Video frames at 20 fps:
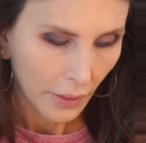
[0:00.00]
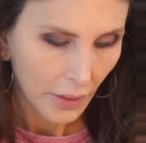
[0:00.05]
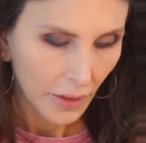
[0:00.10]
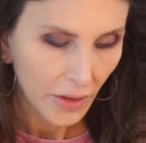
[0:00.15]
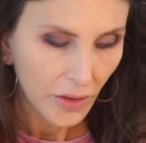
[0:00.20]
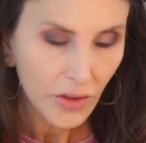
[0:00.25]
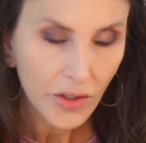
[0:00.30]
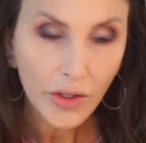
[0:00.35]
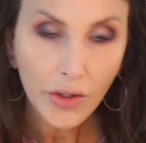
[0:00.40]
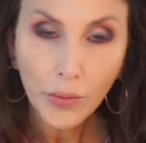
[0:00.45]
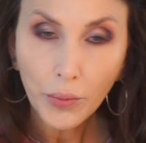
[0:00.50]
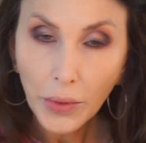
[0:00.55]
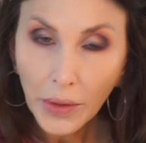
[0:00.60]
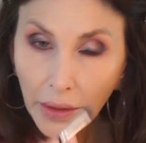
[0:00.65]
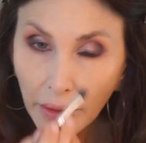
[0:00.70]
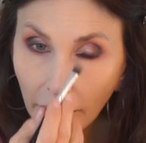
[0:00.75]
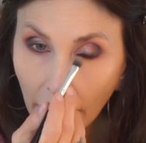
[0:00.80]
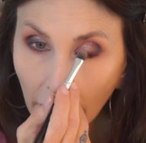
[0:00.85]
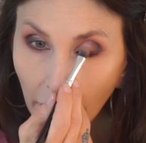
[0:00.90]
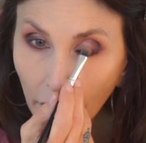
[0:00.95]
Is it a
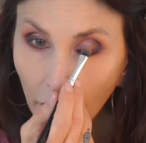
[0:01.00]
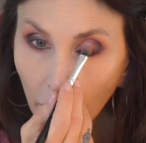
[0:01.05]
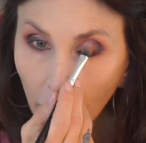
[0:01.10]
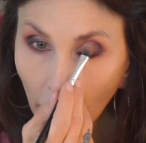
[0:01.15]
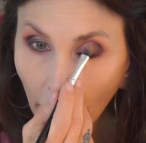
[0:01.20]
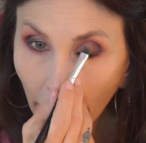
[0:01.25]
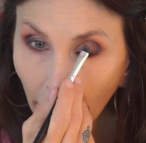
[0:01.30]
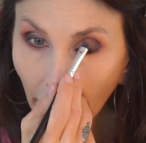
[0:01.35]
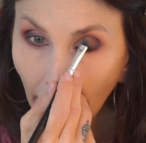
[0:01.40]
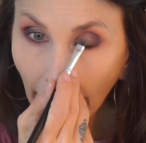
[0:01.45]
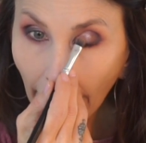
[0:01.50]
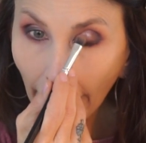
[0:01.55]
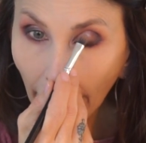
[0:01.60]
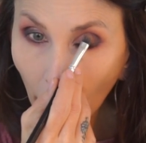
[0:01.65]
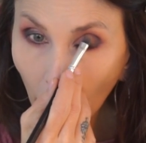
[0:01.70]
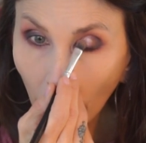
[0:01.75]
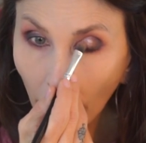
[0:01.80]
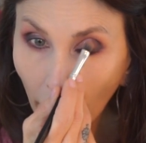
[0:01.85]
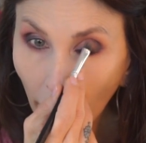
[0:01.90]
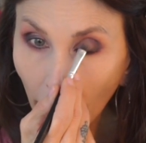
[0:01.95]
big deal?
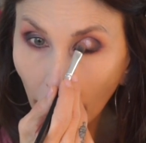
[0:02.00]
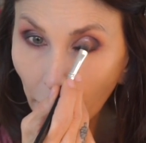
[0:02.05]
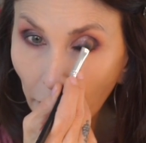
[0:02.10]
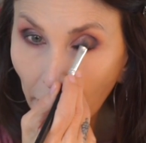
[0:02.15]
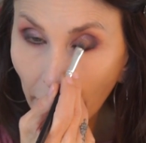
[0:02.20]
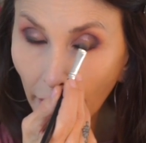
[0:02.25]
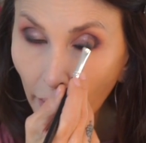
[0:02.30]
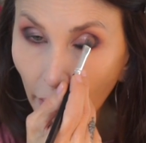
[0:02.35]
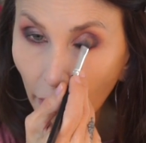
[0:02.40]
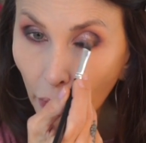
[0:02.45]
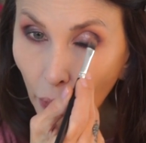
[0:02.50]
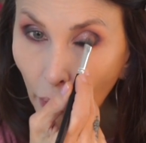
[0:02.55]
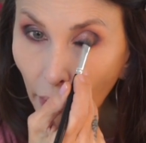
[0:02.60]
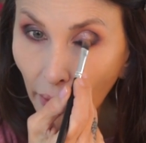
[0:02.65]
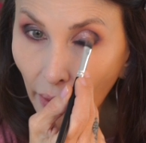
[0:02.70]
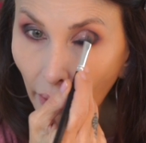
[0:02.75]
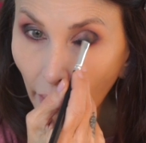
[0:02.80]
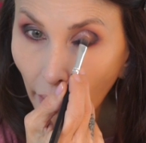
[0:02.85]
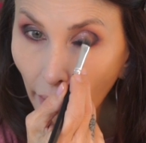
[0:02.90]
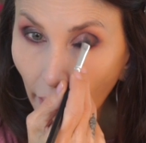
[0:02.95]
No, because
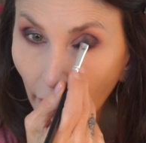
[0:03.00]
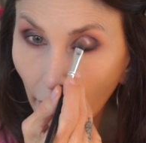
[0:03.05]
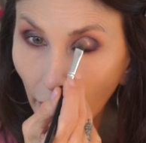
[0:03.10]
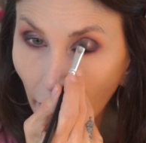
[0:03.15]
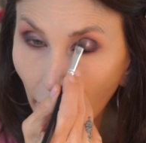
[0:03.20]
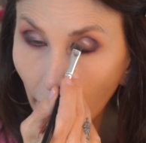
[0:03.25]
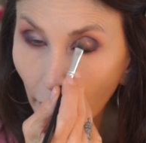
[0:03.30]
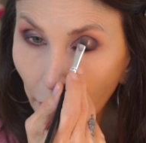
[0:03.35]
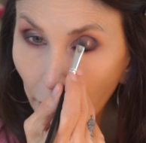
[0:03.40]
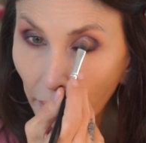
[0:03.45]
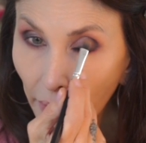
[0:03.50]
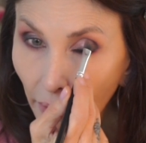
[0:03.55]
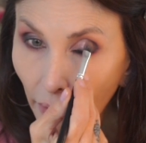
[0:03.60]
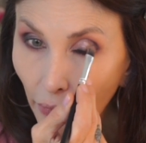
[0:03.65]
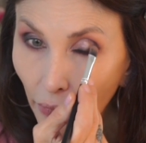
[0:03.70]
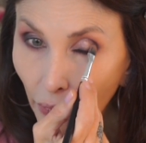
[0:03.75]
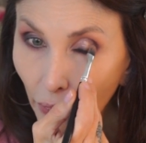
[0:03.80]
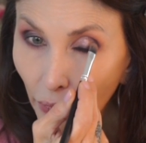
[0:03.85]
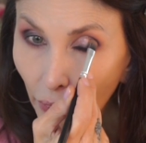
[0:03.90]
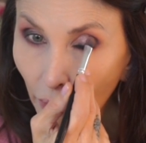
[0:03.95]
our carpet
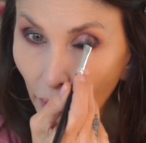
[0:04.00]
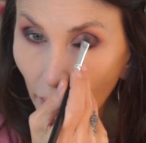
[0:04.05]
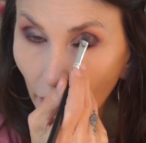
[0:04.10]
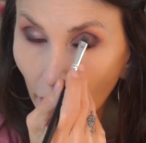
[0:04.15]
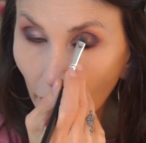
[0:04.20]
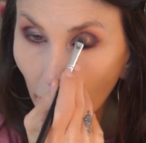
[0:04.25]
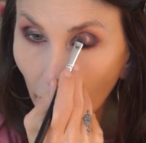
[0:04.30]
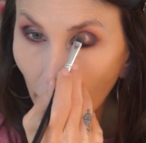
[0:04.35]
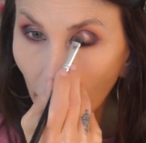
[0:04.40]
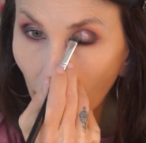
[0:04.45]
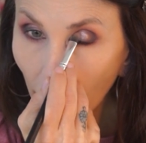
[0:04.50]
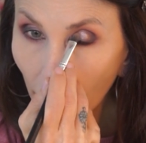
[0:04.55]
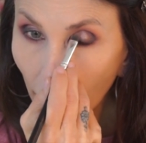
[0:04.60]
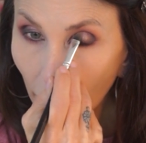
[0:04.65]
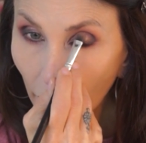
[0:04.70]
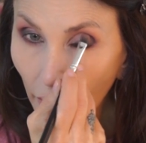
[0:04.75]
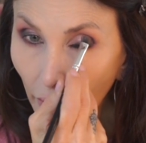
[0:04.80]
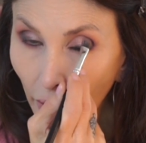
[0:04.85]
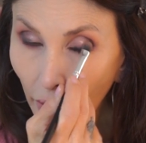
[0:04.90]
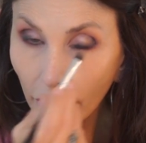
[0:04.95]
is
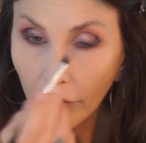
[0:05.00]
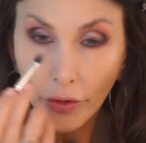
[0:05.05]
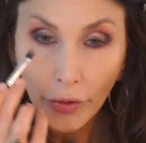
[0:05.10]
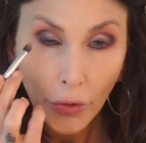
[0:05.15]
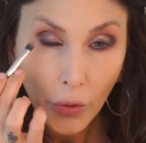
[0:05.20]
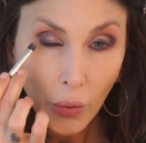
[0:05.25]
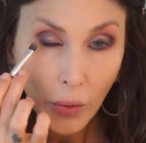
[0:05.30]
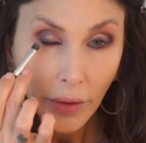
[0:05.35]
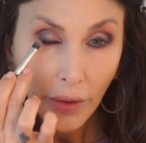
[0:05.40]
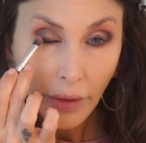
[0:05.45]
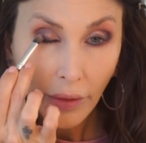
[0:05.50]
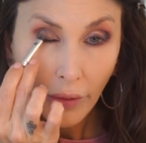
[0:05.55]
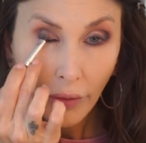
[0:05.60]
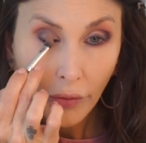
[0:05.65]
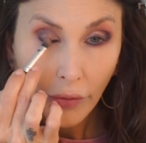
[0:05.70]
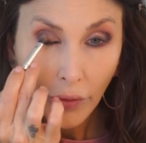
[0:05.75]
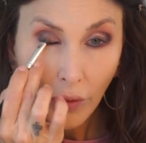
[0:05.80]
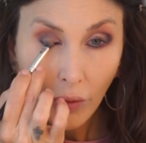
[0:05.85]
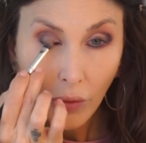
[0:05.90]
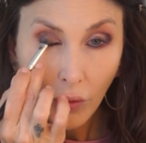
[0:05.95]
over 20
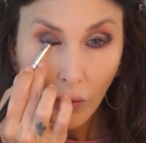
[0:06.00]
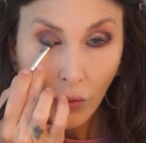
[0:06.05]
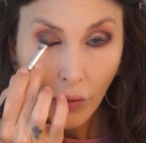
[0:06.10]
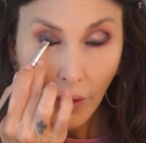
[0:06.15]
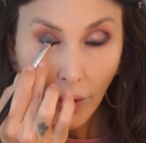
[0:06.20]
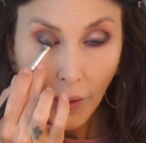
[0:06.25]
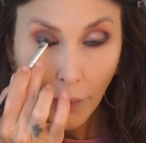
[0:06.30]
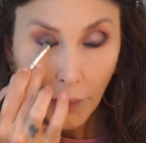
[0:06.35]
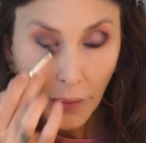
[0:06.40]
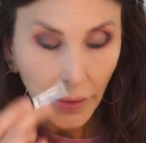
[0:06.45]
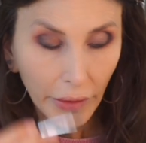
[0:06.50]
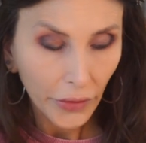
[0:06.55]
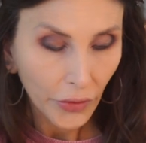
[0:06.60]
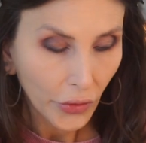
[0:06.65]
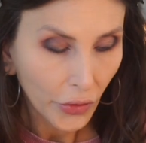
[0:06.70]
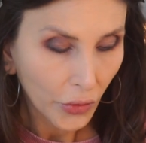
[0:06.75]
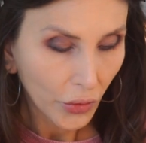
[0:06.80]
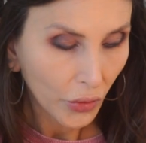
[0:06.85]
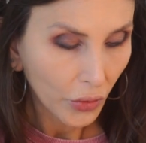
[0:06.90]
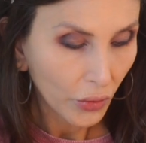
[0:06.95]
years old. I bet
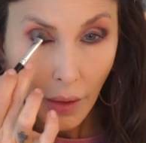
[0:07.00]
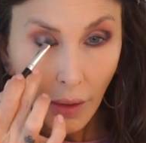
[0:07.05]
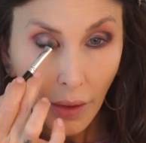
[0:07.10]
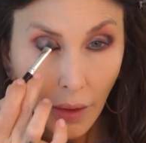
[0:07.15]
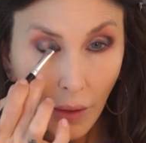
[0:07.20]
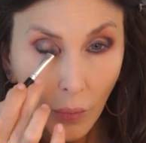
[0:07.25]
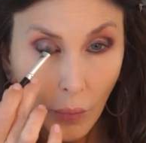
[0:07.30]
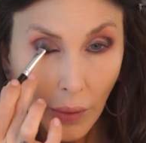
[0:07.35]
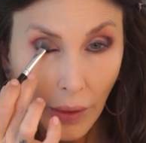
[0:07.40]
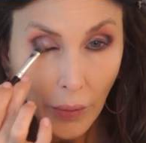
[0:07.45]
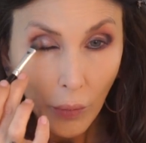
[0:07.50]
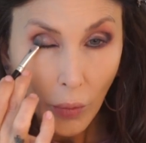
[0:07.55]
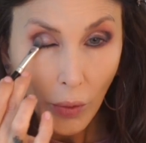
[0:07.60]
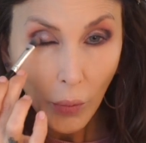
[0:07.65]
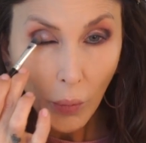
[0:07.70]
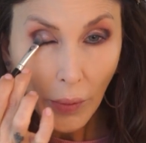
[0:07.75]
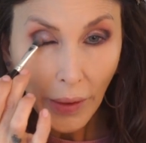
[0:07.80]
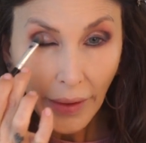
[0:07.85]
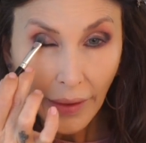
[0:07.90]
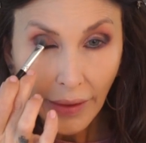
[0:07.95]
it's, anyway,
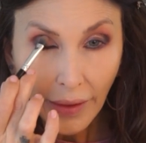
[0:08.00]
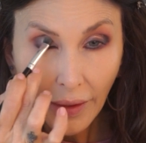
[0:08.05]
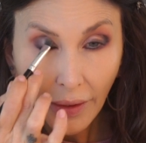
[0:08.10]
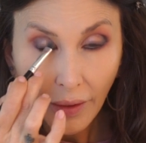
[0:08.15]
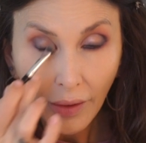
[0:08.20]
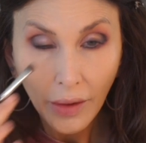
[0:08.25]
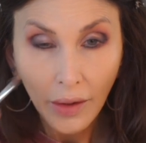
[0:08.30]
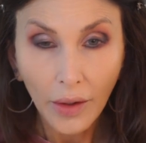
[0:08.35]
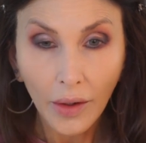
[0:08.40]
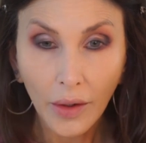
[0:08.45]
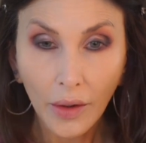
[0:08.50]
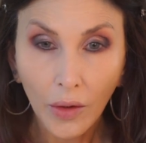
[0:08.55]
we're waiting